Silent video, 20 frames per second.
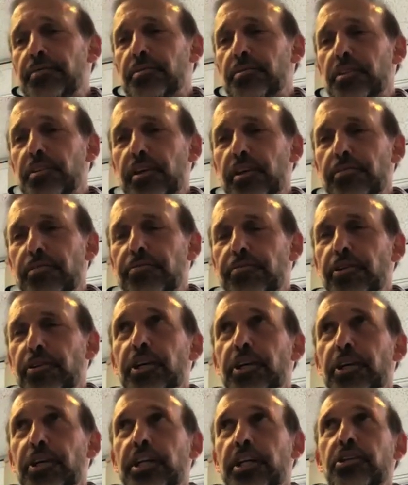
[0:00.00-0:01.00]

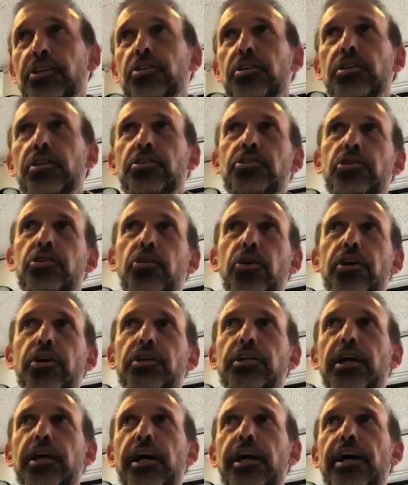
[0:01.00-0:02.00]
affiliate in New York,
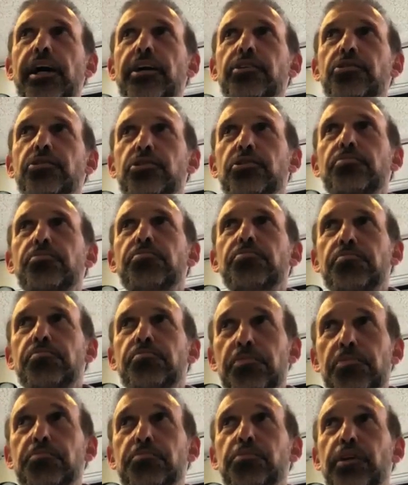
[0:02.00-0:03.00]
who's a
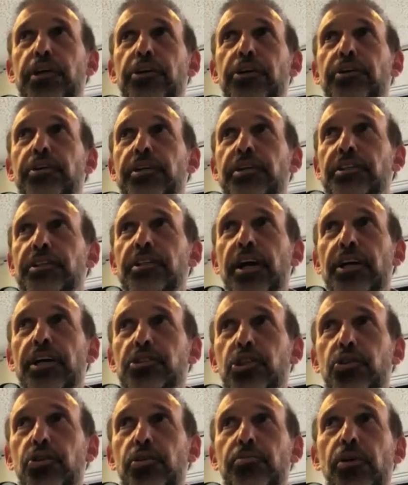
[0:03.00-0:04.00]
big player in the
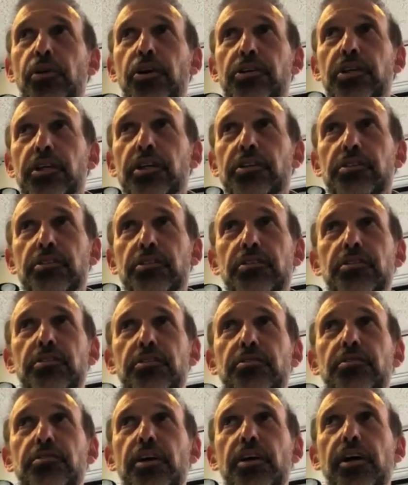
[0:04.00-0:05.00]
non-QM market,
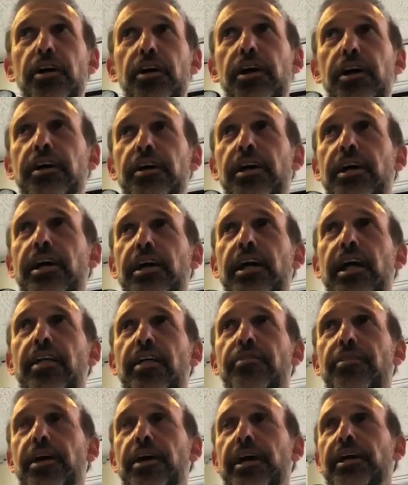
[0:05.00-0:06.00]
and
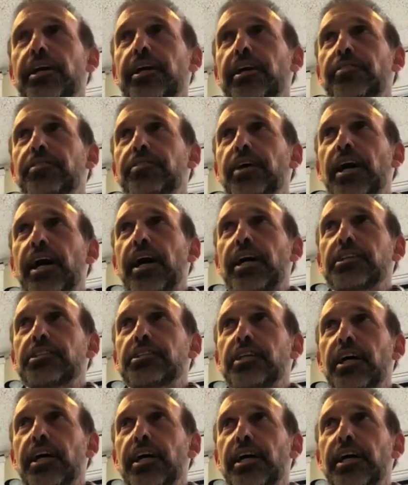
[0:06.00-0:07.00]
they have got
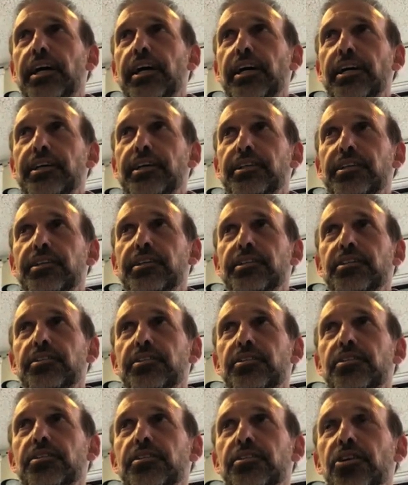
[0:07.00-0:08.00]

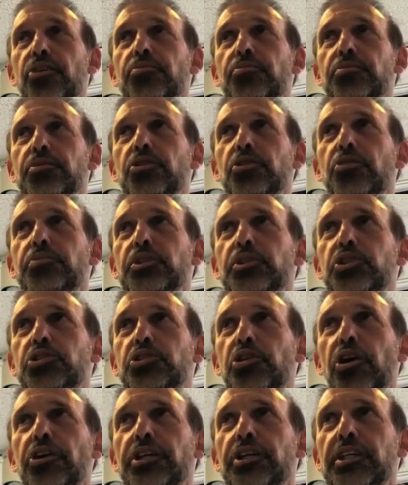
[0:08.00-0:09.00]
they'll be
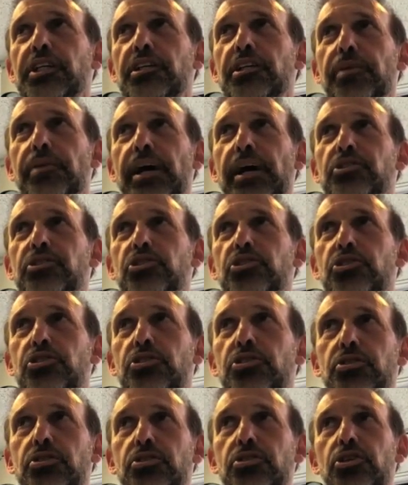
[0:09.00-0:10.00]
starting in about
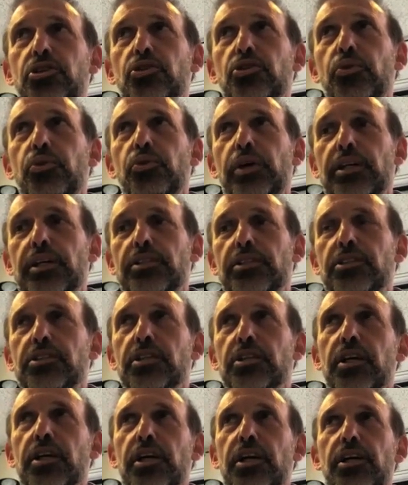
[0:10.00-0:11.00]
2
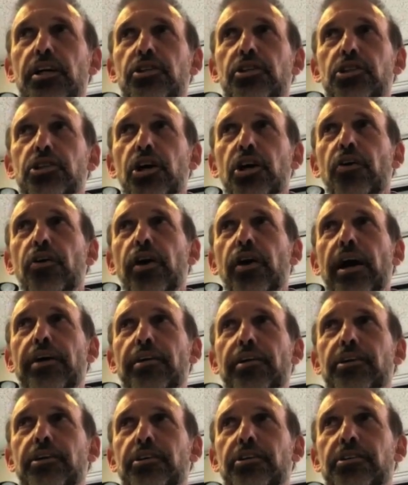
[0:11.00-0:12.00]
weeks. So
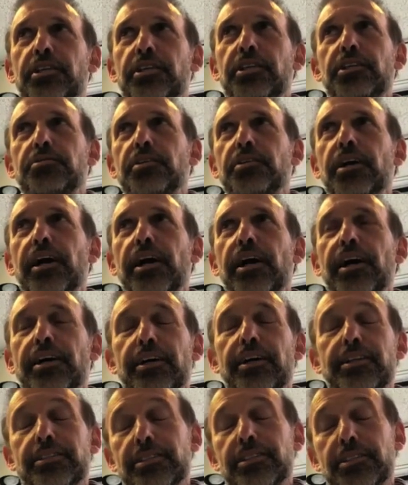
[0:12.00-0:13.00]
you need
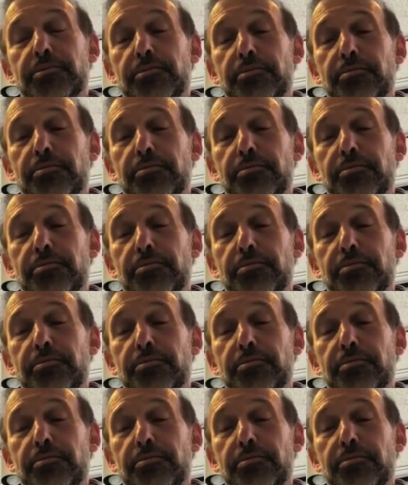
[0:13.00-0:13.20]
just